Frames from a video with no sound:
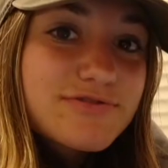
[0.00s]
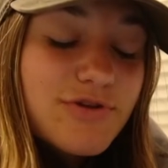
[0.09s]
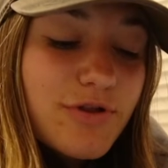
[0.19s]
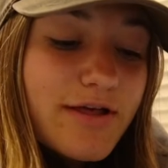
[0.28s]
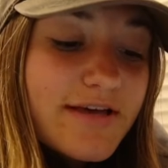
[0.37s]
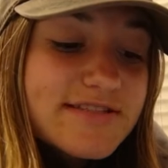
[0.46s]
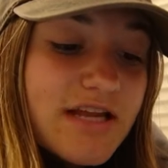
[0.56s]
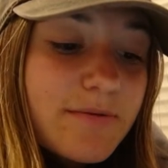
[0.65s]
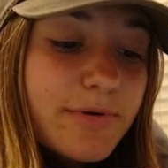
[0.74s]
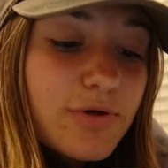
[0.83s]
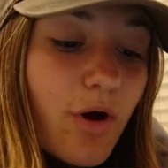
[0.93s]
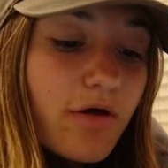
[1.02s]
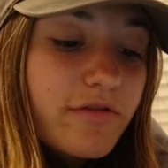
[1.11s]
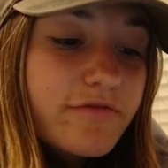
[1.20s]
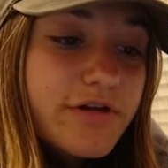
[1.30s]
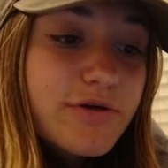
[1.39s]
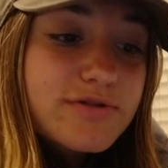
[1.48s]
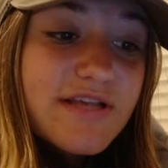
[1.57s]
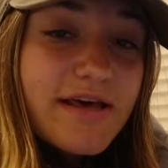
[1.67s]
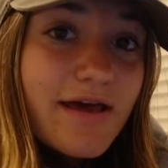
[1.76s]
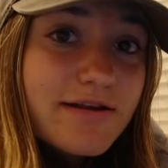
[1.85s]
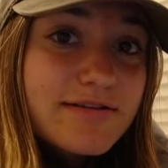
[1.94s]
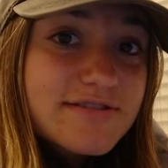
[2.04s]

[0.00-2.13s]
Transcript: So like I said, I'm putting all the videos that I had on